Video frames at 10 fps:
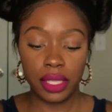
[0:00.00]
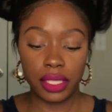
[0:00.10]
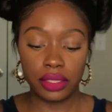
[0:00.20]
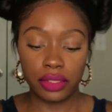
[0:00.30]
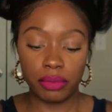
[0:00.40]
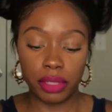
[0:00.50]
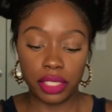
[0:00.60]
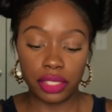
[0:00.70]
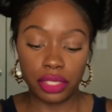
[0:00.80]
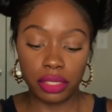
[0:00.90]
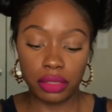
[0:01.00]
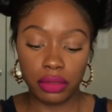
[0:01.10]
That's too much.